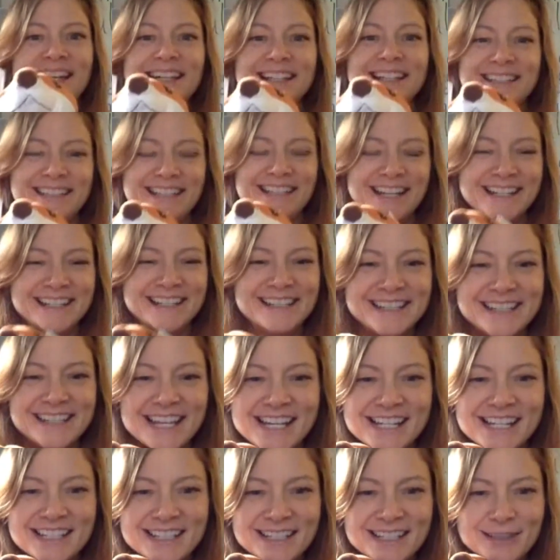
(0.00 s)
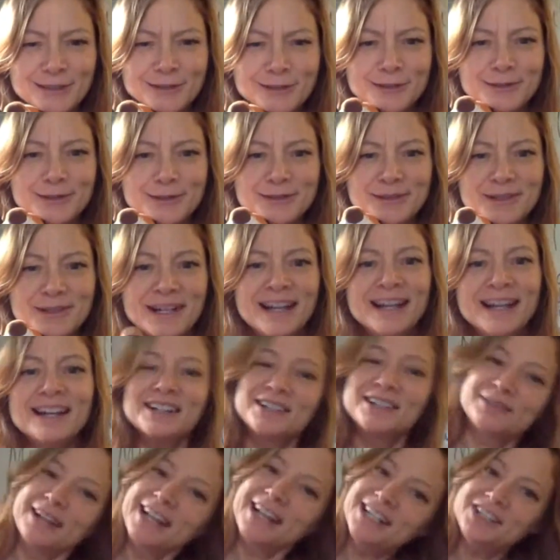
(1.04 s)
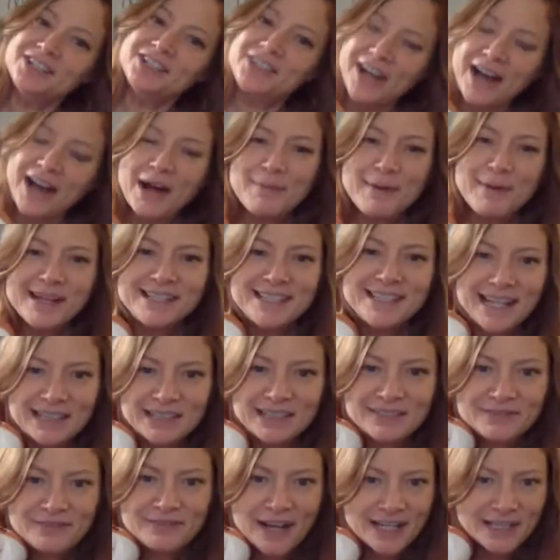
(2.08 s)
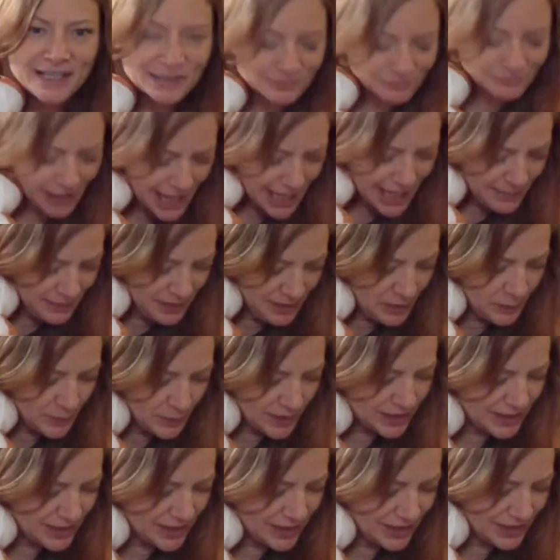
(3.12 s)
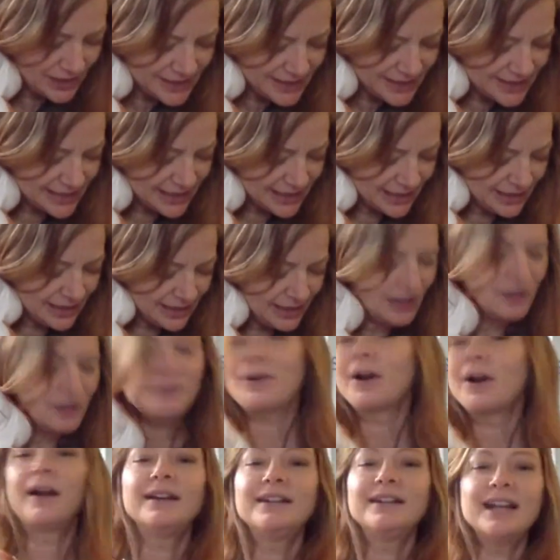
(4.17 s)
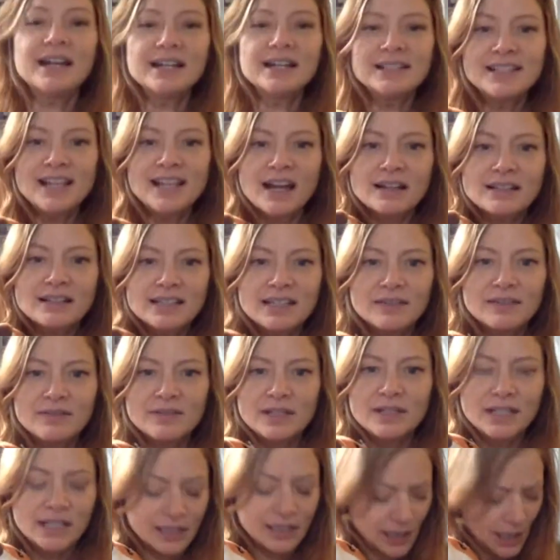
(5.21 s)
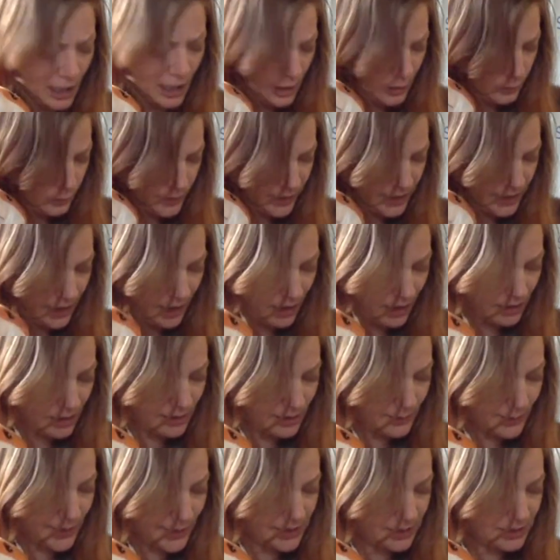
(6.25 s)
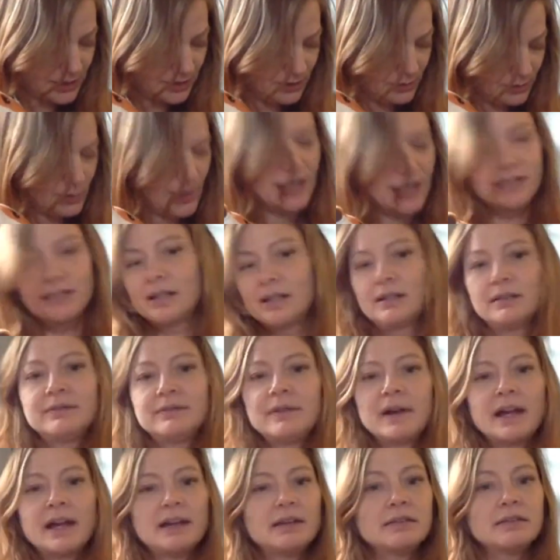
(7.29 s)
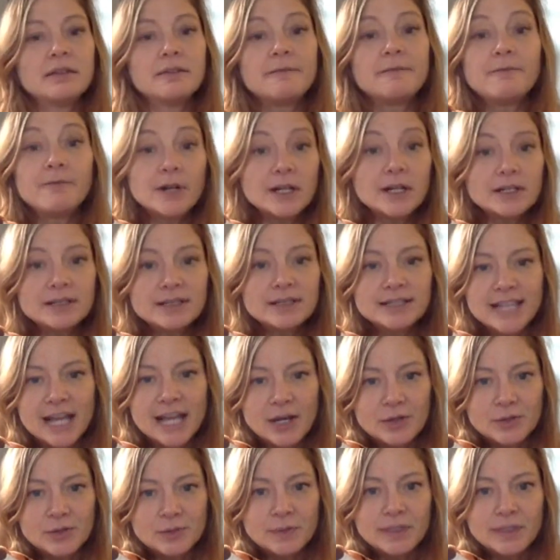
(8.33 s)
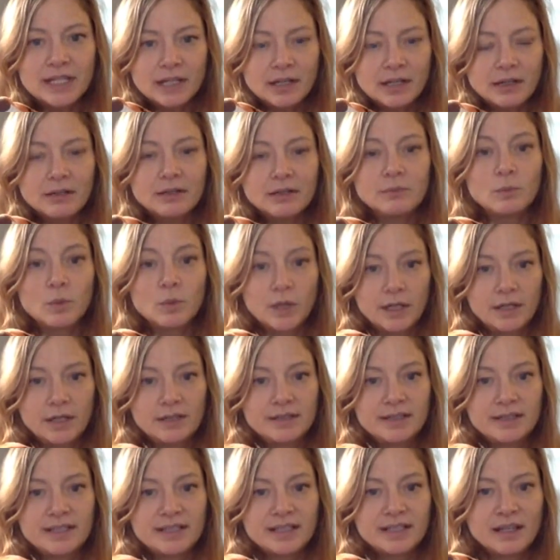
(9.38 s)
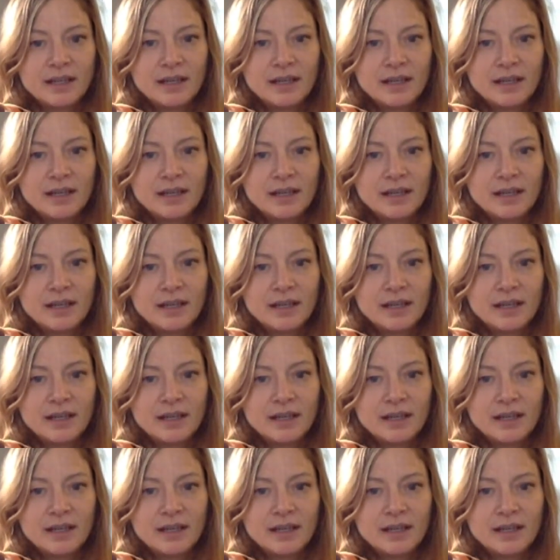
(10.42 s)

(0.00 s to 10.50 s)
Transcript: Yes, they do. Great job identifying rhyming words. For our next activity, we are going to identify the first sound we hear in words.